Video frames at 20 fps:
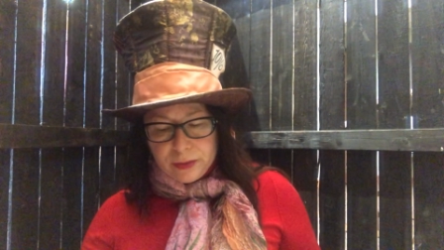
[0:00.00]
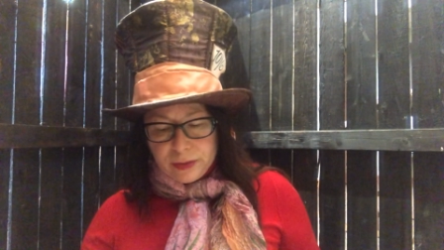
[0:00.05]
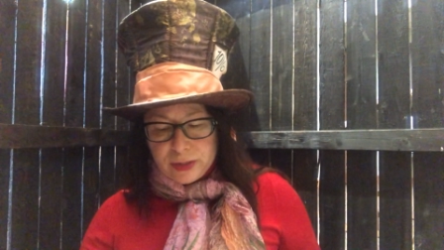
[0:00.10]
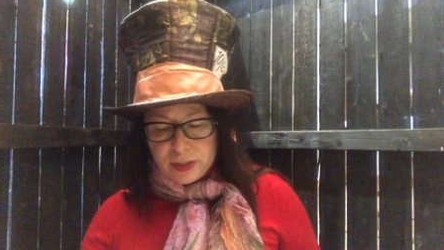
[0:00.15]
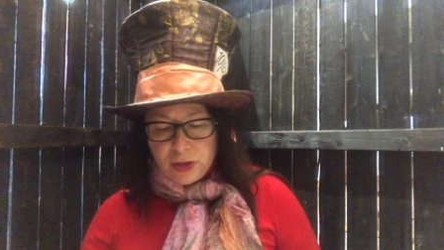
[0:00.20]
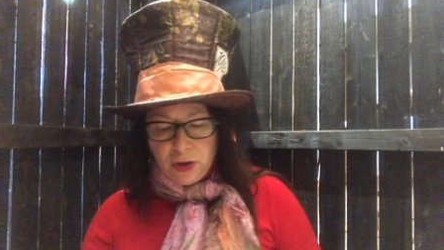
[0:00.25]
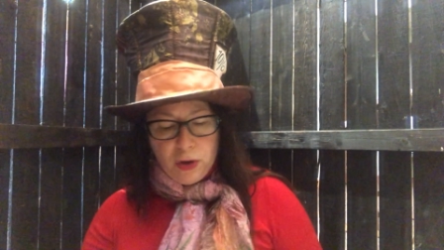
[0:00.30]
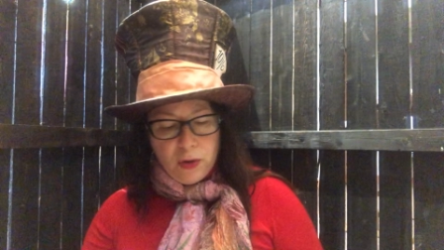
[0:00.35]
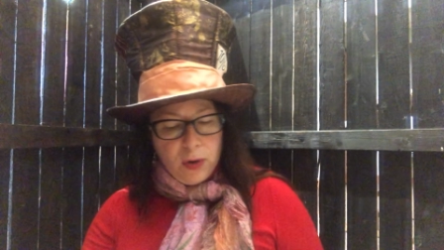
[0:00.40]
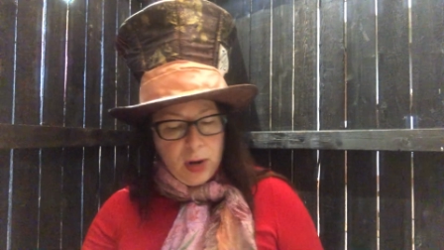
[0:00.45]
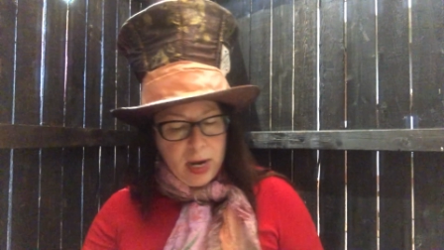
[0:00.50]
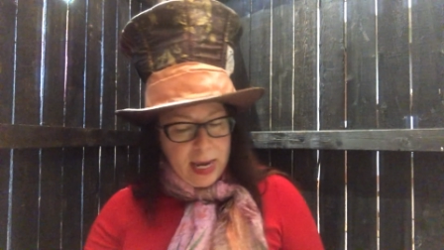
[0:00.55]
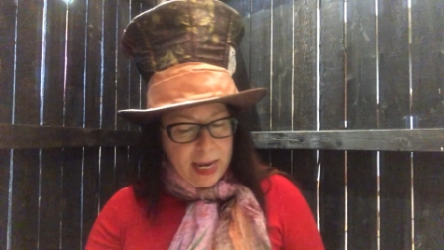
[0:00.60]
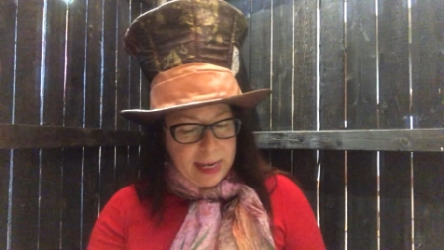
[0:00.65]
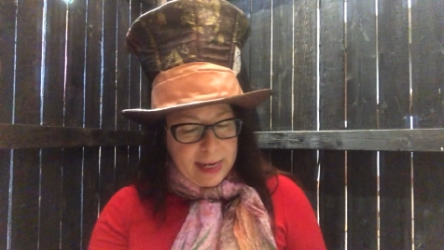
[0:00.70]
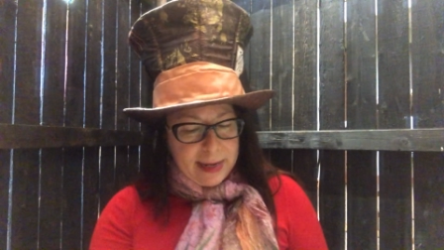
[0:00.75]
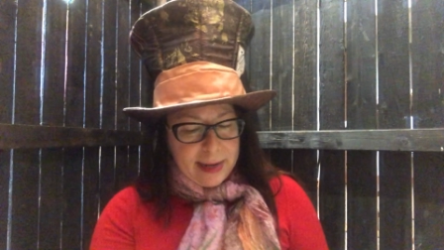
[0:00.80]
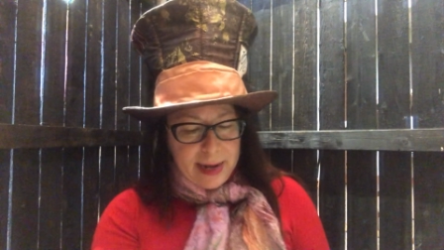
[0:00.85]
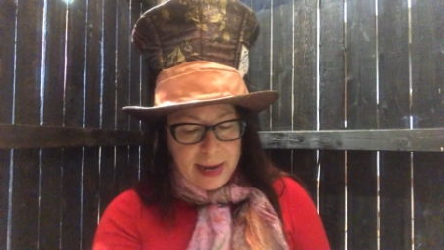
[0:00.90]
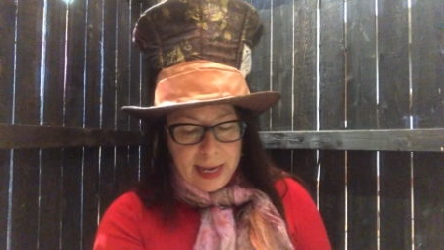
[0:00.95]
So
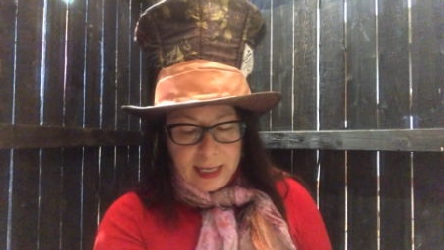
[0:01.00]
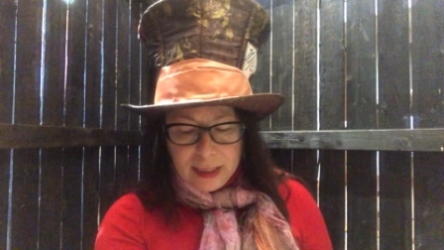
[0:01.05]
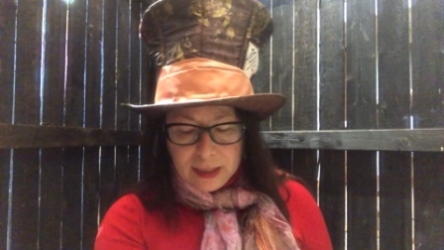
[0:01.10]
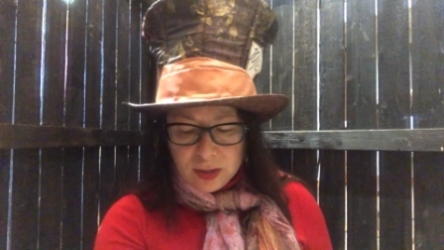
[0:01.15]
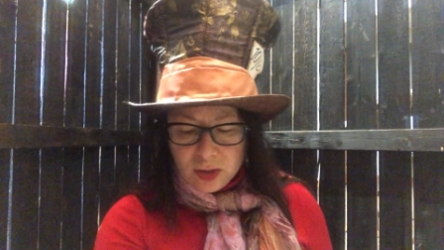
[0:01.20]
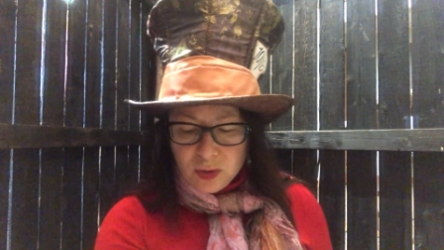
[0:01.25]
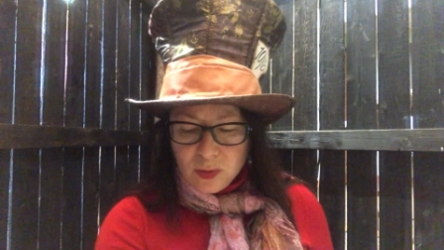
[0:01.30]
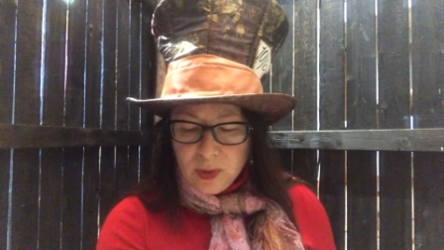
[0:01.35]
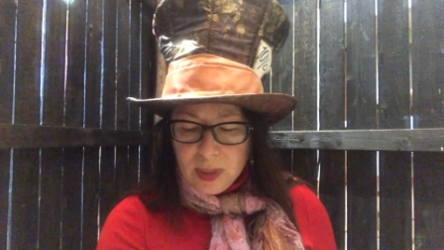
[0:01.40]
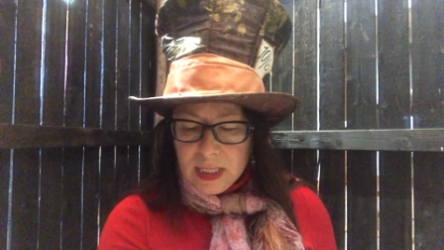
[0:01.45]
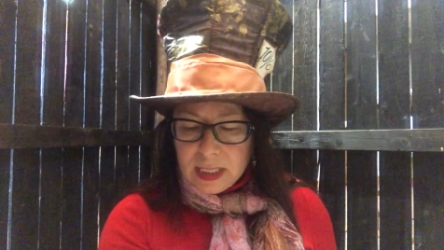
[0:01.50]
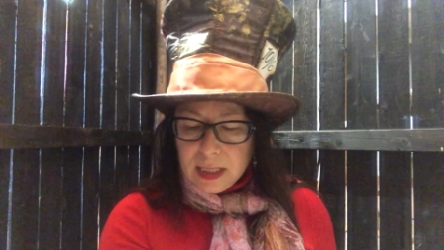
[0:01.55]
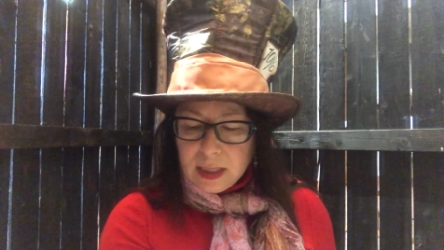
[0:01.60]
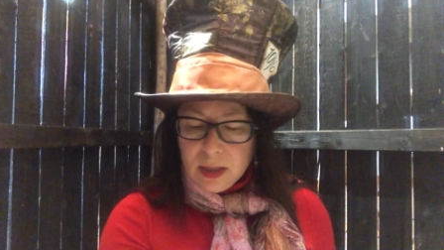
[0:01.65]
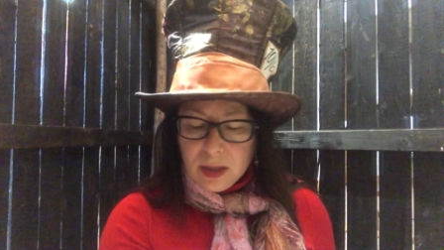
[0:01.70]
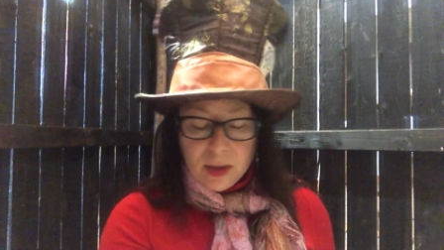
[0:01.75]
next week,